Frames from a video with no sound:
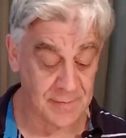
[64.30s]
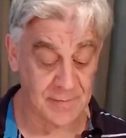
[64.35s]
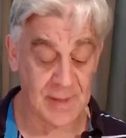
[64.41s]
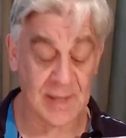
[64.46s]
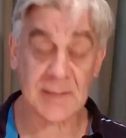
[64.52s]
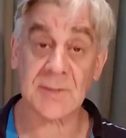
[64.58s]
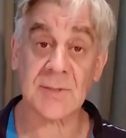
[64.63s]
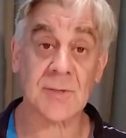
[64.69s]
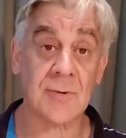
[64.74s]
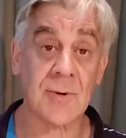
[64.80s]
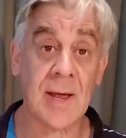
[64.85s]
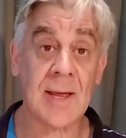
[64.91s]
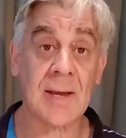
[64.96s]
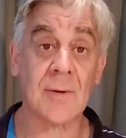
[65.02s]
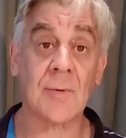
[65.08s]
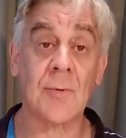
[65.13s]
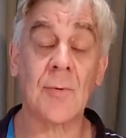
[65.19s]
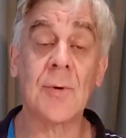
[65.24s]
that's
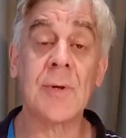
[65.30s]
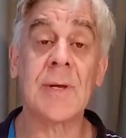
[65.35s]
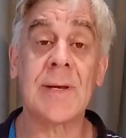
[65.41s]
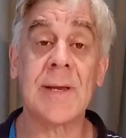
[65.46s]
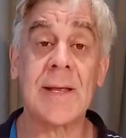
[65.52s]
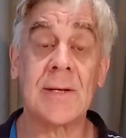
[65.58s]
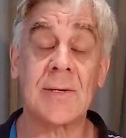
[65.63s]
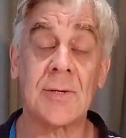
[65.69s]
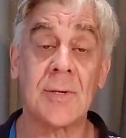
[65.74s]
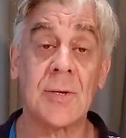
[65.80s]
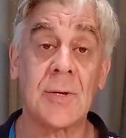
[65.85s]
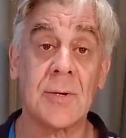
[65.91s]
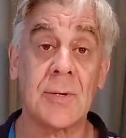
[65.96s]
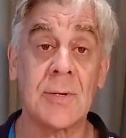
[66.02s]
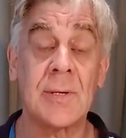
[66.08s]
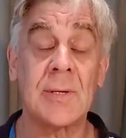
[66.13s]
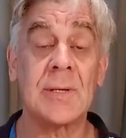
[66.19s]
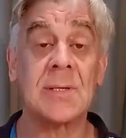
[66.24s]
great. All you need to
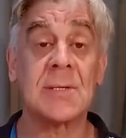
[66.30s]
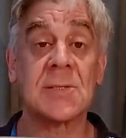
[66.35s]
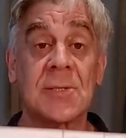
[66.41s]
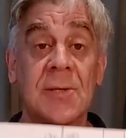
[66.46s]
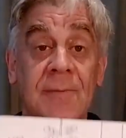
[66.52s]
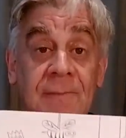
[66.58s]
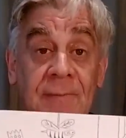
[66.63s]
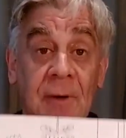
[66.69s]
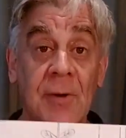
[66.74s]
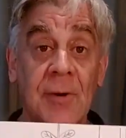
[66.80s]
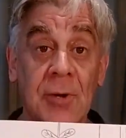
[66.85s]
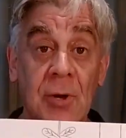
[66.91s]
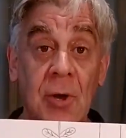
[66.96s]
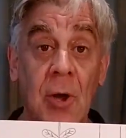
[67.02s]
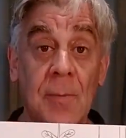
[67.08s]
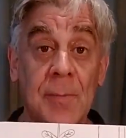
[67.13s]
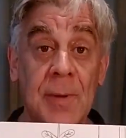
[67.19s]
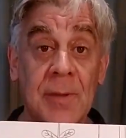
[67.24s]
do is to
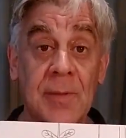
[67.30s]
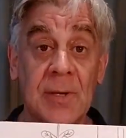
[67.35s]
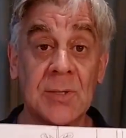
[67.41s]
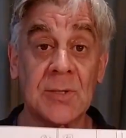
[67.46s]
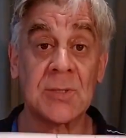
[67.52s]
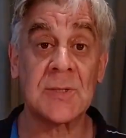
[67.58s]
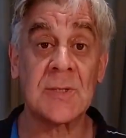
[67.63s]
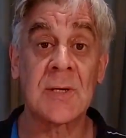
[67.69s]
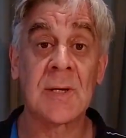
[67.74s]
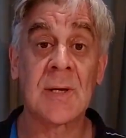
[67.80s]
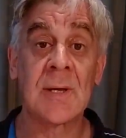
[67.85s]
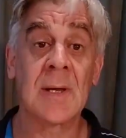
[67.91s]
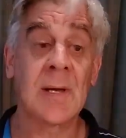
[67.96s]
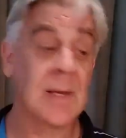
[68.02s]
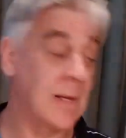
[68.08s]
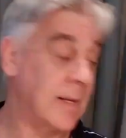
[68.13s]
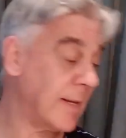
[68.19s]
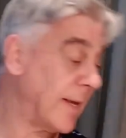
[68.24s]
photocopy this,
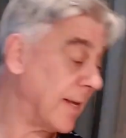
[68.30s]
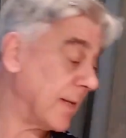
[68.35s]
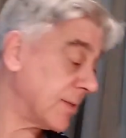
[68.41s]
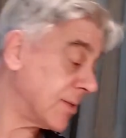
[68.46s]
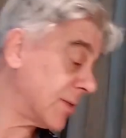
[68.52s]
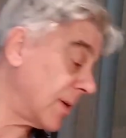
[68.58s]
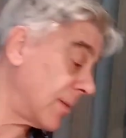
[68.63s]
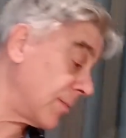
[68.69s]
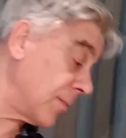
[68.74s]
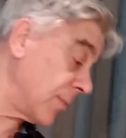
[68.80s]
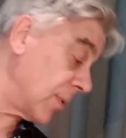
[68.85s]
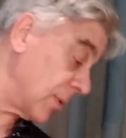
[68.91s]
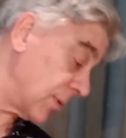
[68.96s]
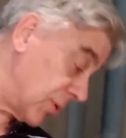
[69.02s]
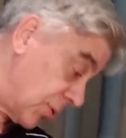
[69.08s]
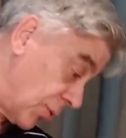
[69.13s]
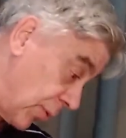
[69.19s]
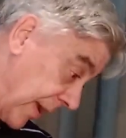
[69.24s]
get some
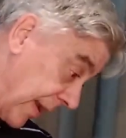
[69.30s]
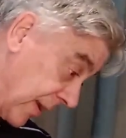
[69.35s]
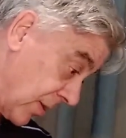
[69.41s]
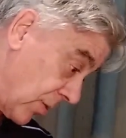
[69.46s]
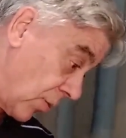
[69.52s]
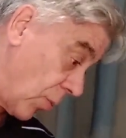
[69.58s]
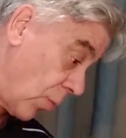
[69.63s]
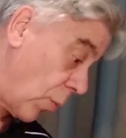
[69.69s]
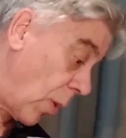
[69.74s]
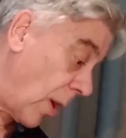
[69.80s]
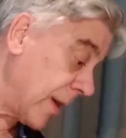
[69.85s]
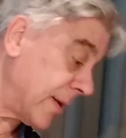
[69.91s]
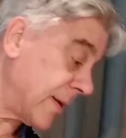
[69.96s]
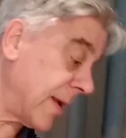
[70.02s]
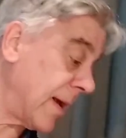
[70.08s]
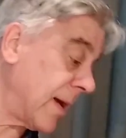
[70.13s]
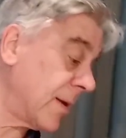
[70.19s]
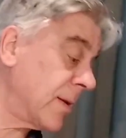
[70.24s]
twink or
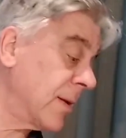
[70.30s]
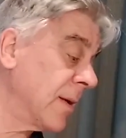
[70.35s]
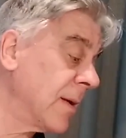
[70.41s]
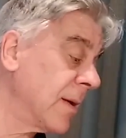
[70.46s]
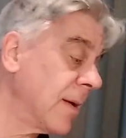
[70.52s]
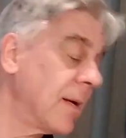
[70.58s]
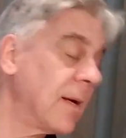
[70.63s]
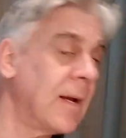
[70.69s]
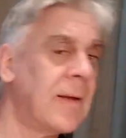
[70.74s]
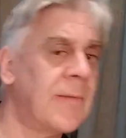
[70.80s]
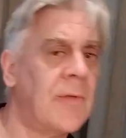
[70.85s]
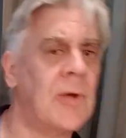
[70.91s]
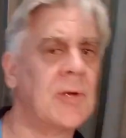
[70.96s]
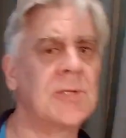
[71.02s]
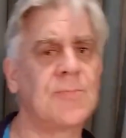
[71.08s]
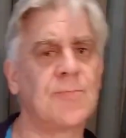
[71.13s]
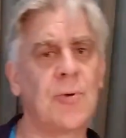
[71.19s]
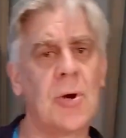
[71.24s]
whiteout, and
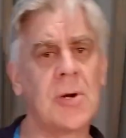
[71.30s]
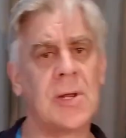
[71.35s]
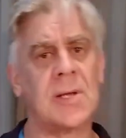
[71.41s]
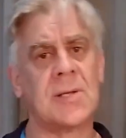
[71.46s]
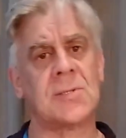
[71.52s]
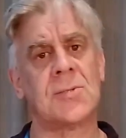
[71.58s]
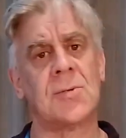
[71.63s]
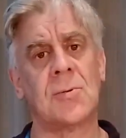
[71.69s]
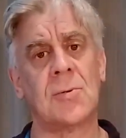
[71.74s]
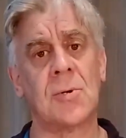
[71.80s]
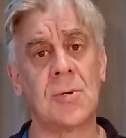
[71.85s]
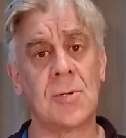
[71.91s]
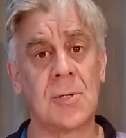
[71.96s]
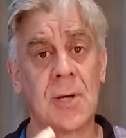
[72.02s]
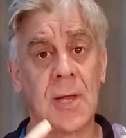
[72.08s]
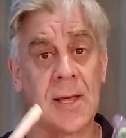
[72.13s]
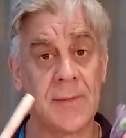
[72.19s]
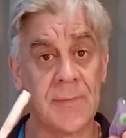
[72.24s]
those products will look
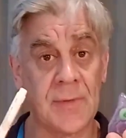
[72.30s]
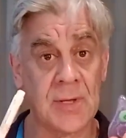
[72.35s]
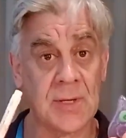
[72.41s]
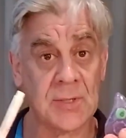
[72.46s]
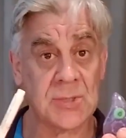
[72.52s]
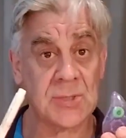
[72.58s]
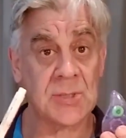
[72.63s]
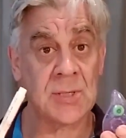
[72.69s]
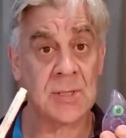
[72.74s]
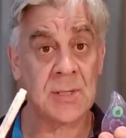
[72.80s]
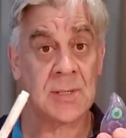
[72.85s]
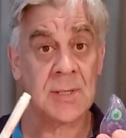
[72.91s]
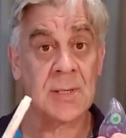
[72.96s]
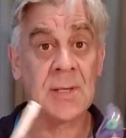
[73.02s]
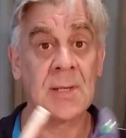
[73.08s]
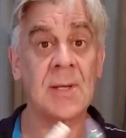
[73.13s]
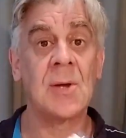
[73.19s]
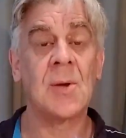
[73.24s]
like this.
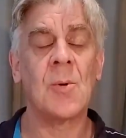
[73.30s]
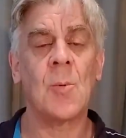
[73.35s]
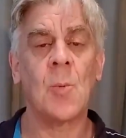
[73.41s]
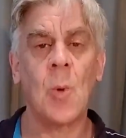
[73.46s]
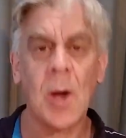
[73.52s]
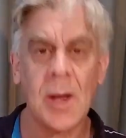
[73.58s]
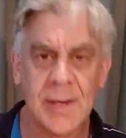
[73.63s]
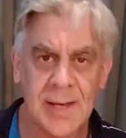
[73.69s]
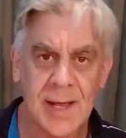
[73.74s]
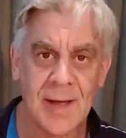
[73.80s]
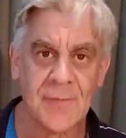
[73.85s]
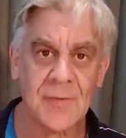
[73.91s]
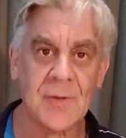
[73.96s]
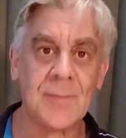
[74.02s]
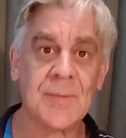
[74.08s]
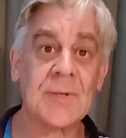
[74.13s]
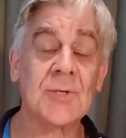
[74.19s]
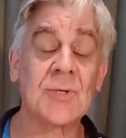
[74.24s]
White out
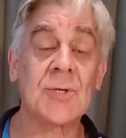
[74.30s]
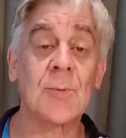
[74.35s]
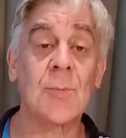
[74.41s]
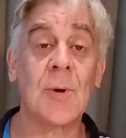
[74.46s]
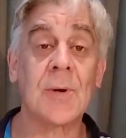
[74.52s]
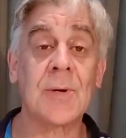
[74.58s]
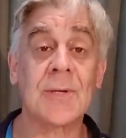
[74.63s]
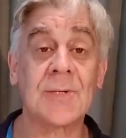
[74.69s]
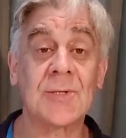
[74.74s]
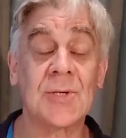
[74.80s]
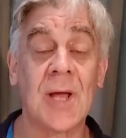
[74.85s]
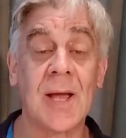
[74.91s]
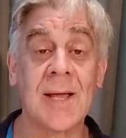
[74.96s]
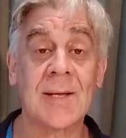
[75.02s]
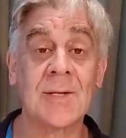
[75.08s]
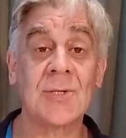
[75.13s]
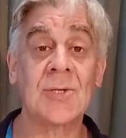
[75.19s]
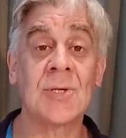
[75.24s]
the bits you want to
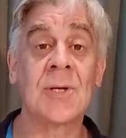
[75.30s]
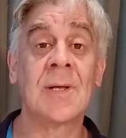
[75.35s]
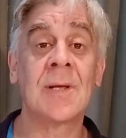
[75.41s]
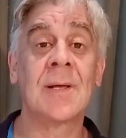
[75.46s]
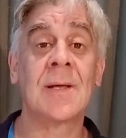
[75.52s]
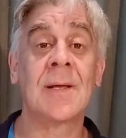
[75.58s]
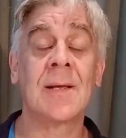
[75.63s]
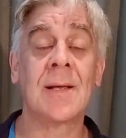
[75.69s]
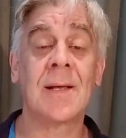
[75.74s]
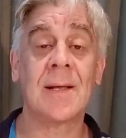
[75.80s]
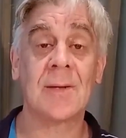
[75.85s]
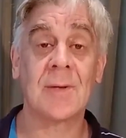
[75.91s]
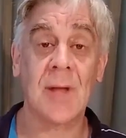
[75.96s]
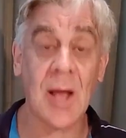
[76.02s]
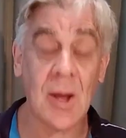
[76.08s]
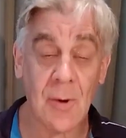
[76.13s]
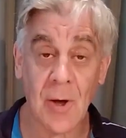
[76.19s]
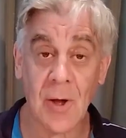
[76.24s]
change,
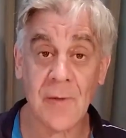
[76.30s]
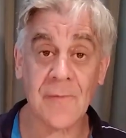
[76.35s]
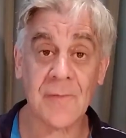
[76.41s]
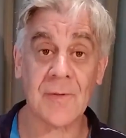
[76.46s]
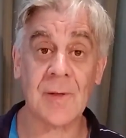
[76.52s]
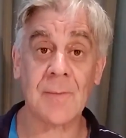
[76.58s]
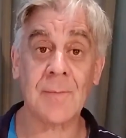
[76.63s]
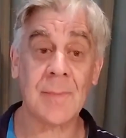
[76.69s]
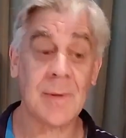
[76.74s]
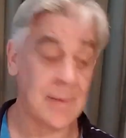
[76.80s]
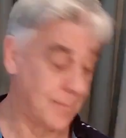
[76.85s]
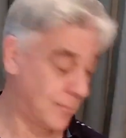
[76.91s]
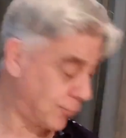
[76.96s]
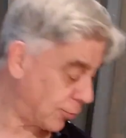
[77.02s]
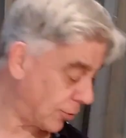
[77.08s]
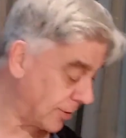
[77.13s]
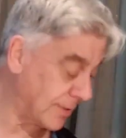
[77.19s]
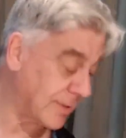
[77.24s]
go over them,
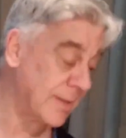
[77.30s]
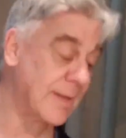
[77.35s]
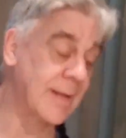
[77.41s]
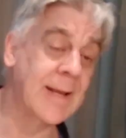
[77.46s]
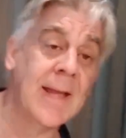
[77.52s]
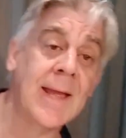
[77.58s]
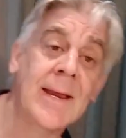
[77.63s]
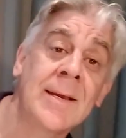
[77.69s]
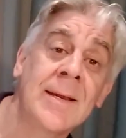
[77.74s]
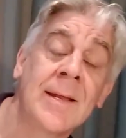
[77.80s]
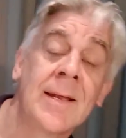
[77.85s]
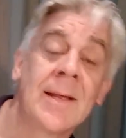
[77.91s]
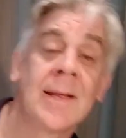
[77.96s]
print it again,